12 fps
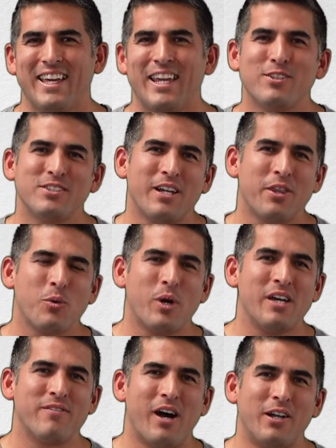Here's another way
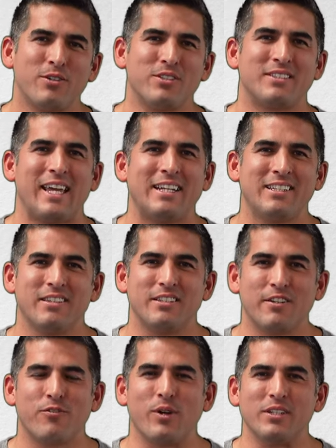of understanding the
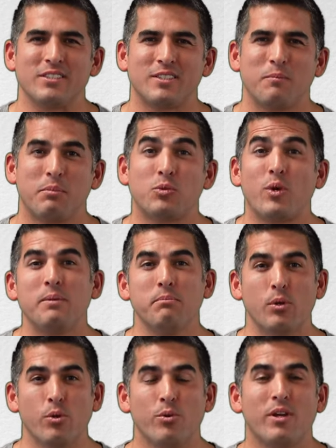difference between
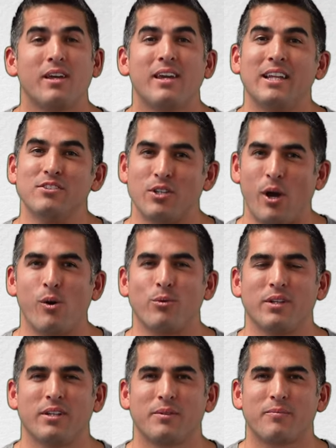mood and
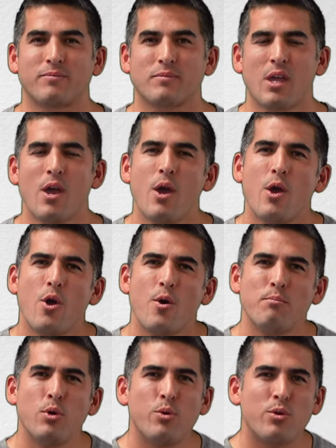tone.
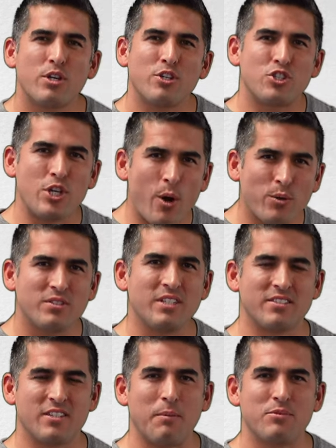Mood shows the
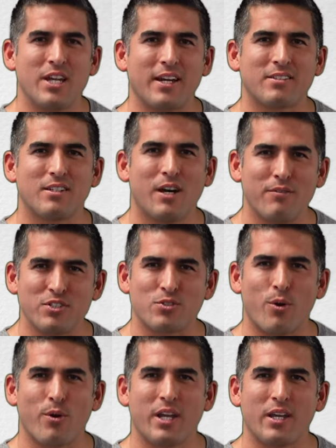subject of a
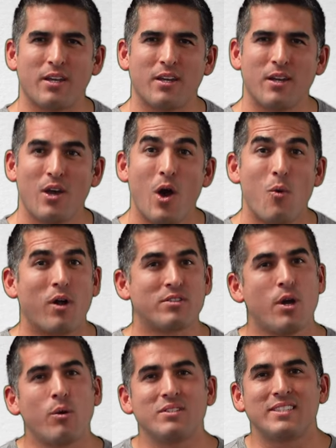story, while
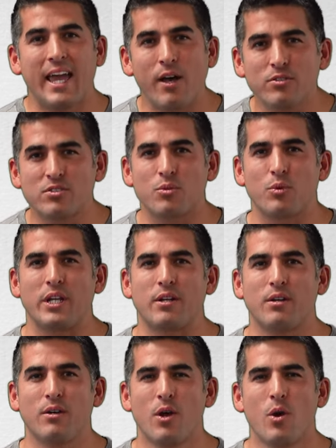tone tells the
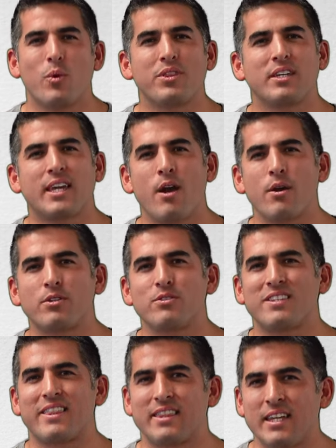reader what the
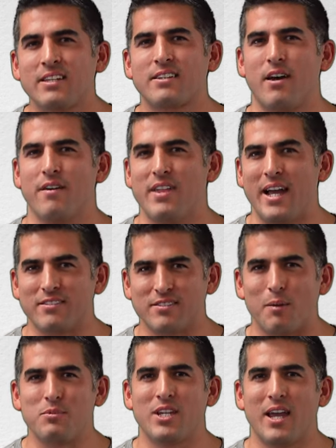characters think of that
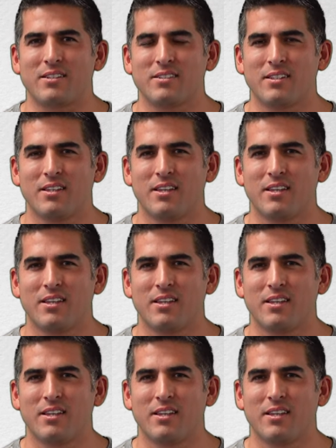subject.